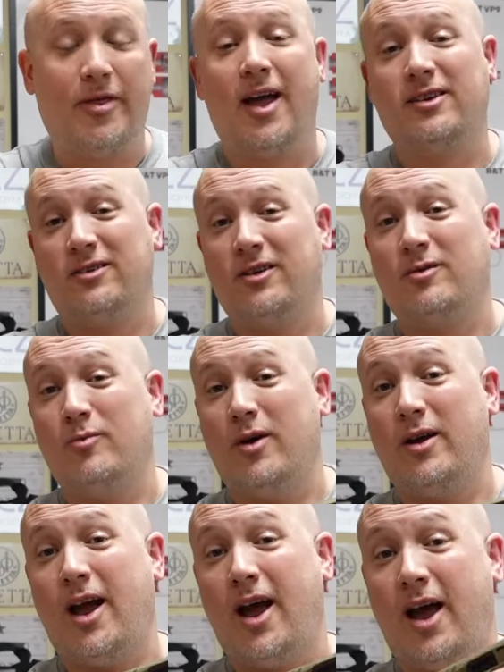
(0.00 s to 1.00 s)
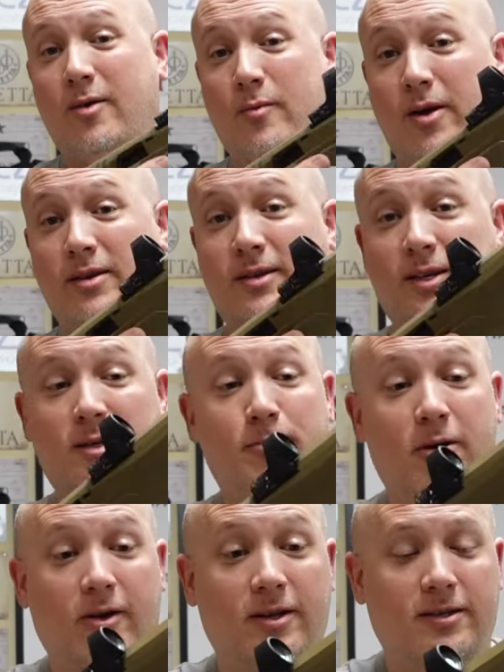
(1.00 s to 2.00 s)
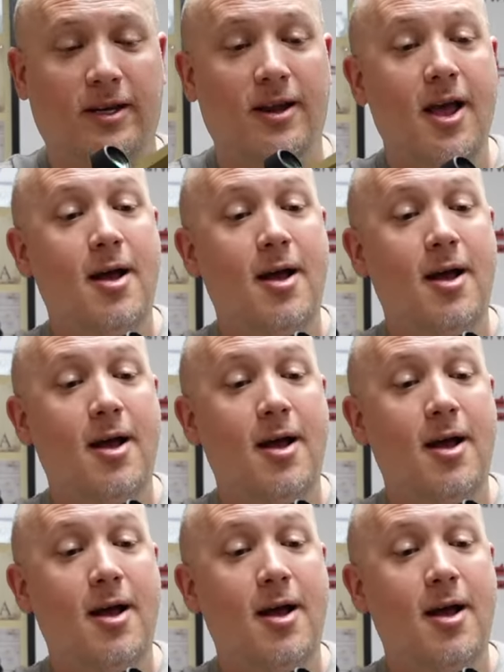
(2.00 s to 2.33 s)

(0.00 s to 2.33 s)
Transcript: that's just what I was experiencing.